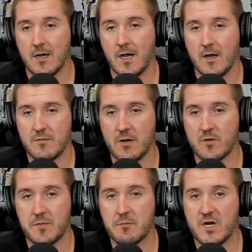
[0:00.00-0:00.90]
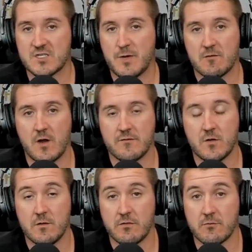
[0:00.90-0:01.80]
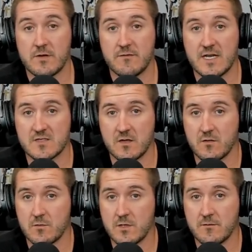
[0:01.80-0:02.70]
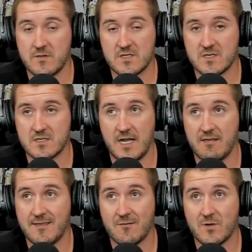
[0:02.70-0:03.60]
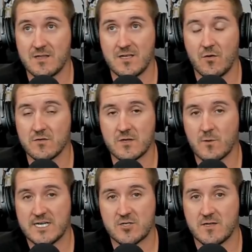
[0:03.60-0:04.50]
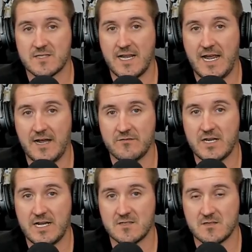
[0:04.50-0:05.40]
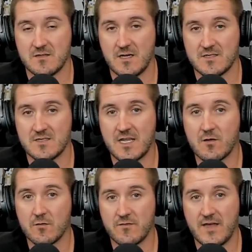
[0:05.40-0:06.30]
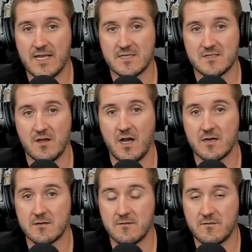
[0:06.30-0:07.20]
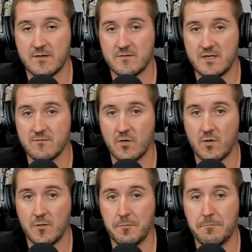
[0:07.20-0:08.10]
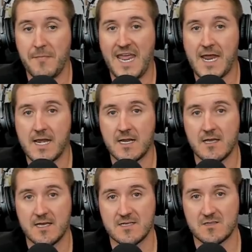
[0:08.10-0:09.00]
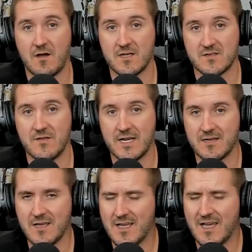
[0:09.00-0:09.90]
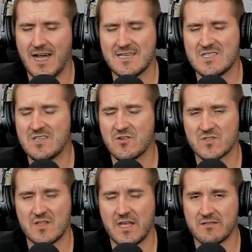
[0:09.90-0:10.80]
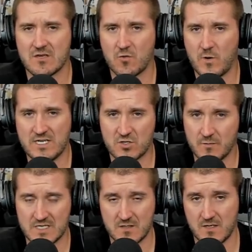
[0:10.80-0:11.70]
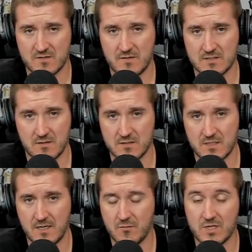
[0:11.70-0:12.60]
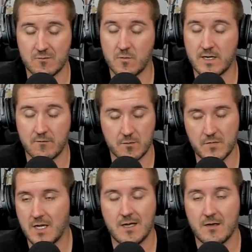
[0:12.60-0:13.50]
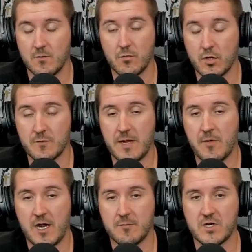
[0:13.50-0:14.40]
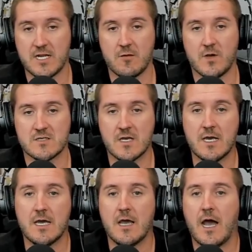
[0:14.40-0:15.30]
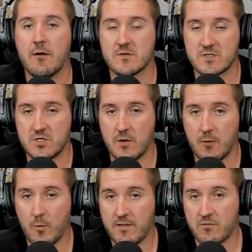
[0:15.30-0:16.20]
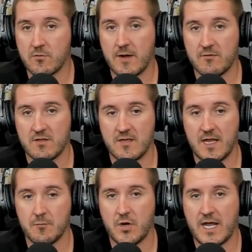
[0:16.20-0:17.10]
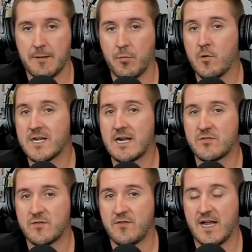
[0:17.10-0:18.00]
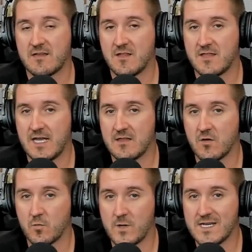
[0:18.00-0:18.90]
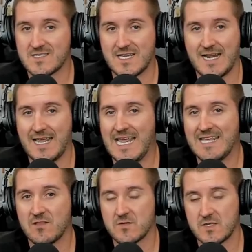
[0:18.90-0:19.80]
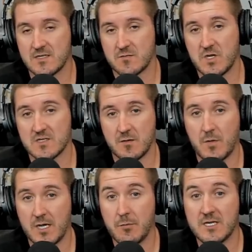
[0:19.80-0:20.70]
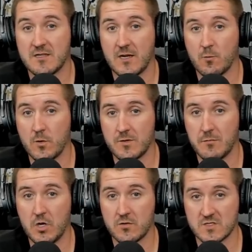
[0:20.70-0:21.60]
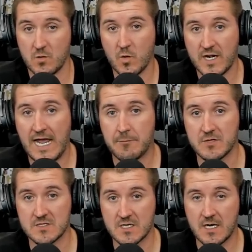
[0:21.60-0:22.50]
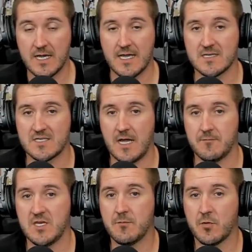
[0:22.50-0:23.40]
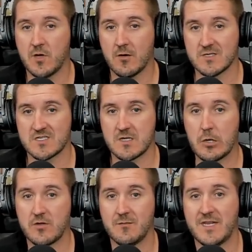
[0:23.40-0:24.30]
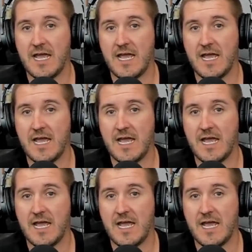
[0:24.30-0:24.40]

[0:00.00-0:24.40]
um, they would have been much better off going three phase on the roof. This is, I think, one of the only restaurants I have that has a single phase 115 volt main exhaust fan. I see those on like little restroom exhaust fans all the time, but whatever. Blew my mind. But, anyways, I was, you know, I went through everything, but I pointed out the fact that that little rheostat, I hate those things because, in my opinion, they ruin motors. And what happens is that people go and slow them